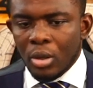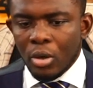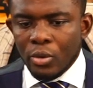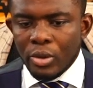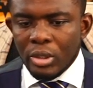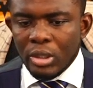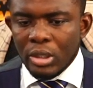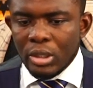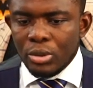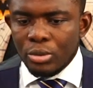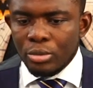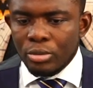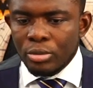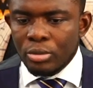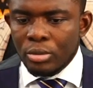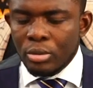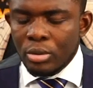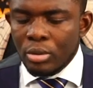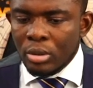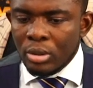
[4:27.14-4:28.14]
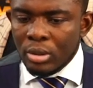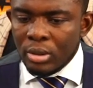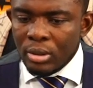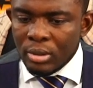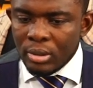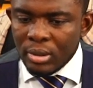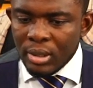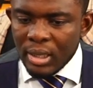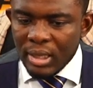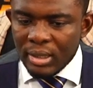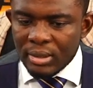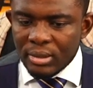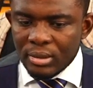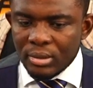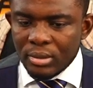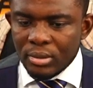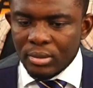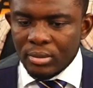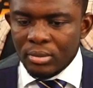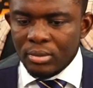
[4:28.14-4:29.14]
All you need to get,
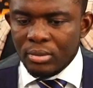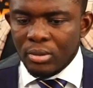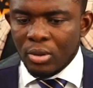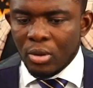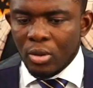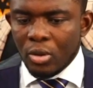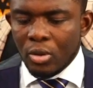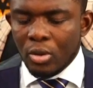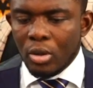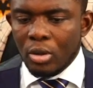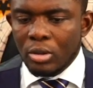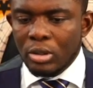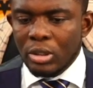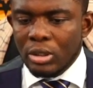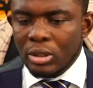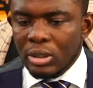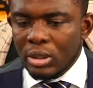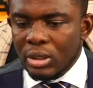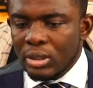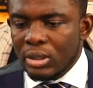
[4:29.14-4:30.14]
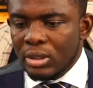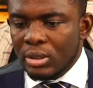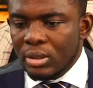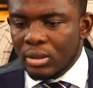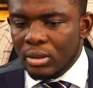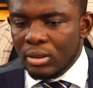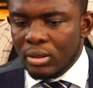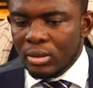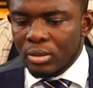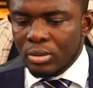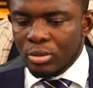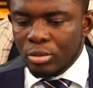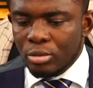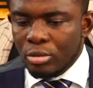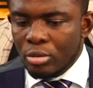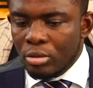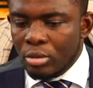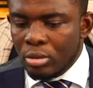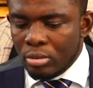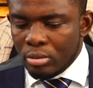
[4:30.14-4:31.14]
or all you need to
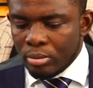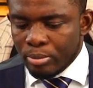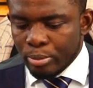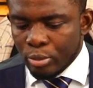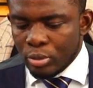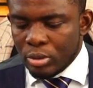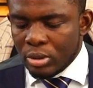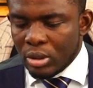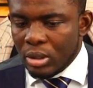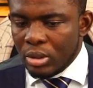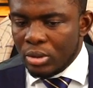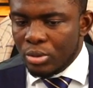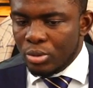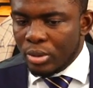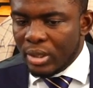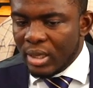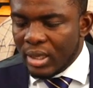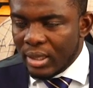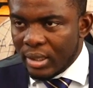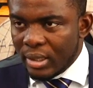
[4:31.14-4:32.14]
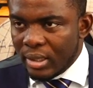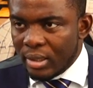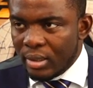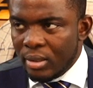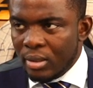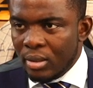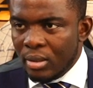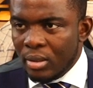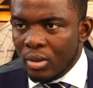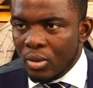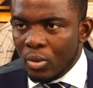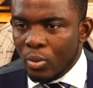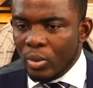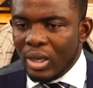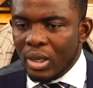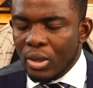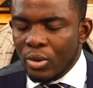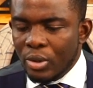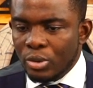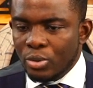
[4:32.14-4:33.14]
put in together,
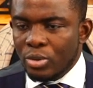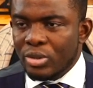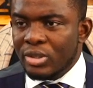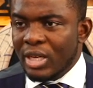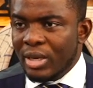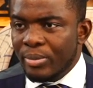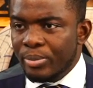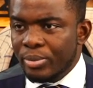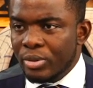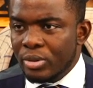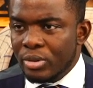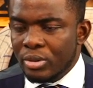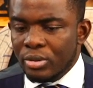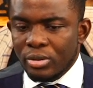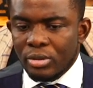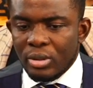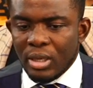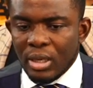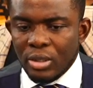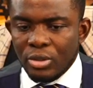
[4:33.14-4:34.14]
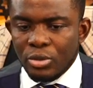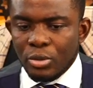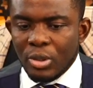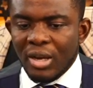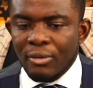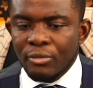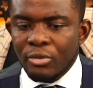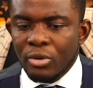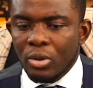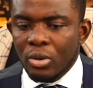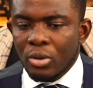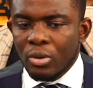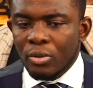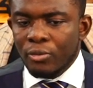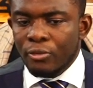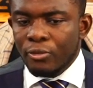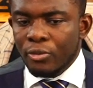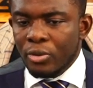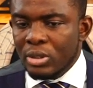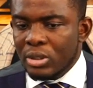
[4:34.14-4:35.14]
we're going to Cyprus, at least you have your
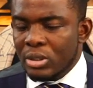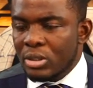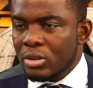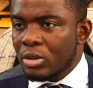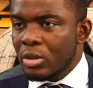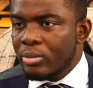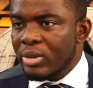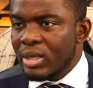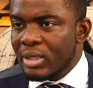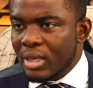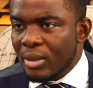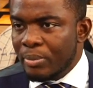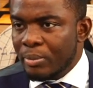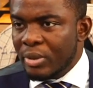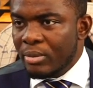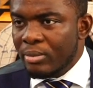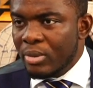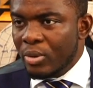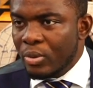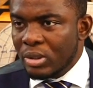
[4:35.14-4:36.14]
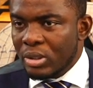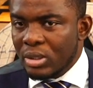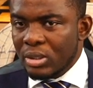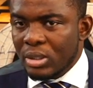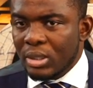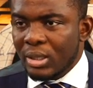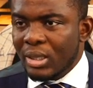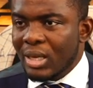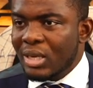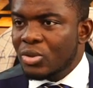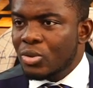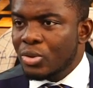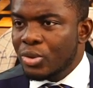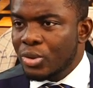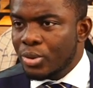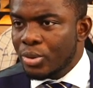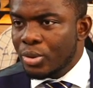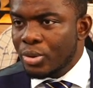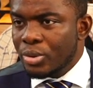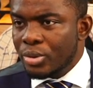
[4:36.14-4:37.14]
first instrumental payment, which is 1,000
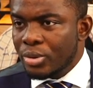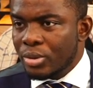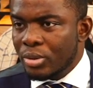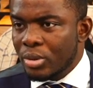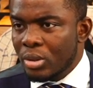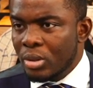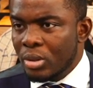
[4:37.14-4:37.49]
euros.